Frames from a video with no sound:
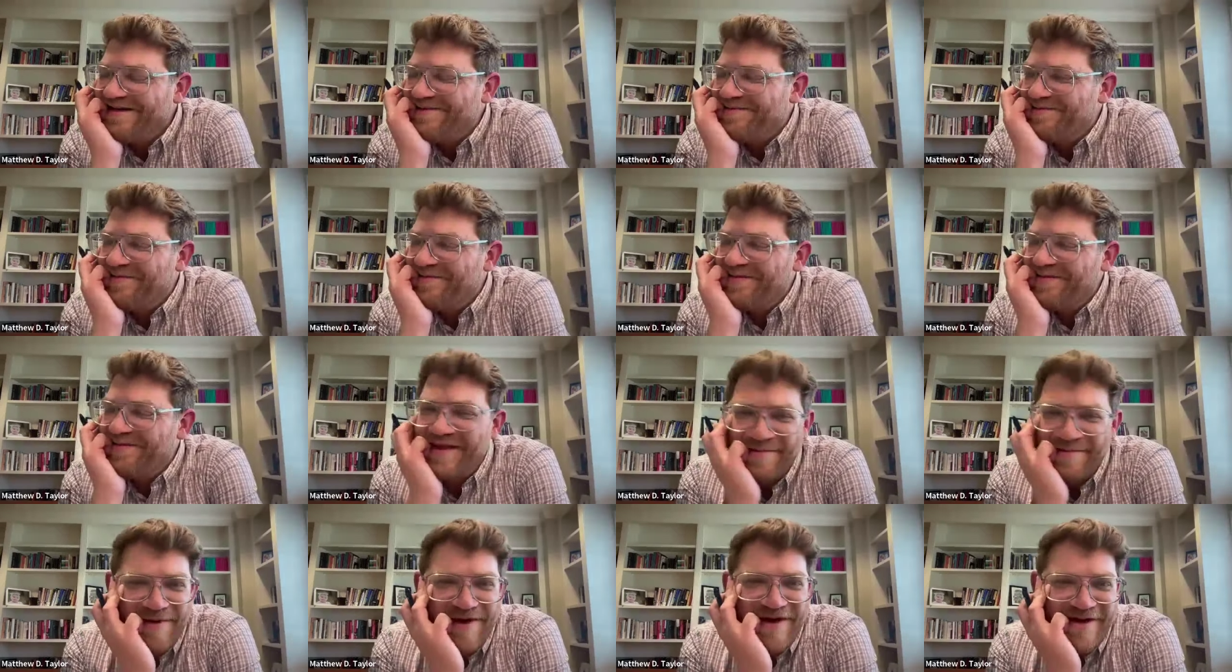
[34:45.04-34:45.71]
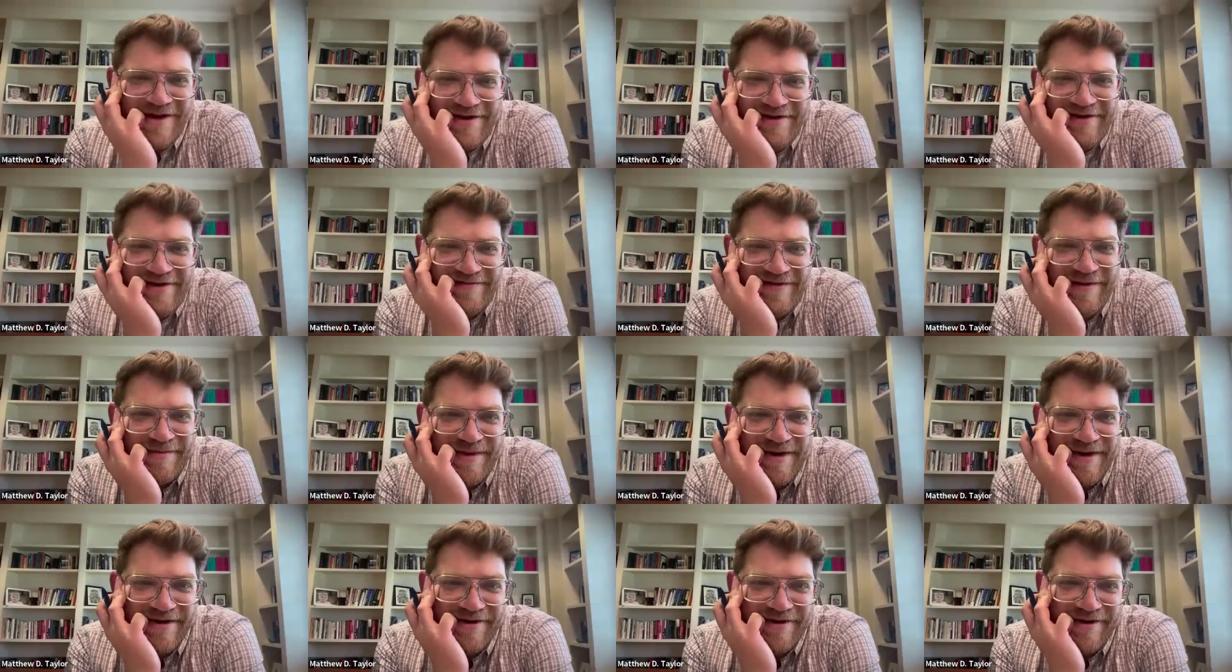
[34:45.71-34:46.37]
um the model of al
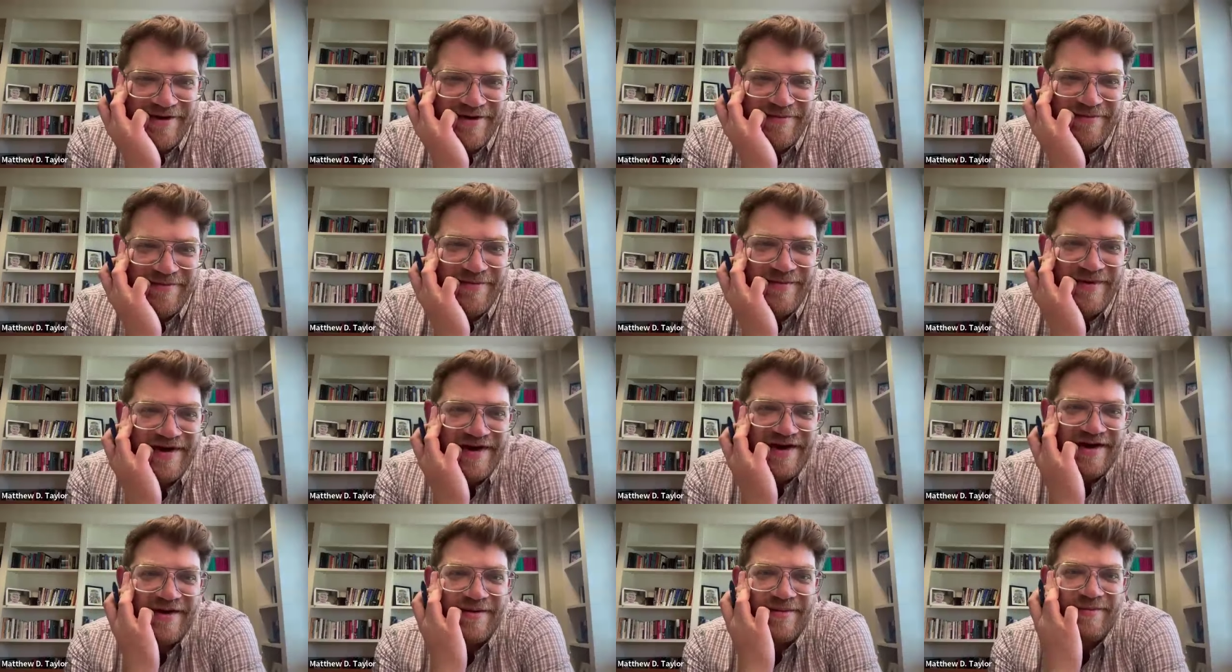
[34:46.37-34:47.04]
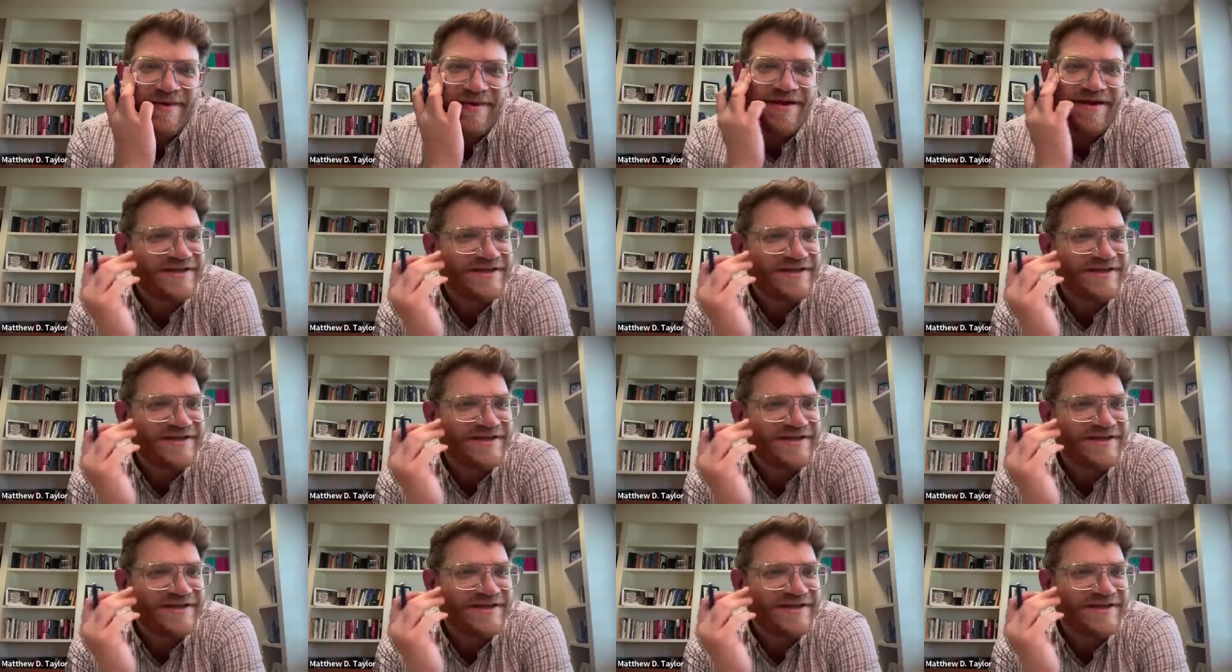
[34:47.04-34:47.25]
maghrib um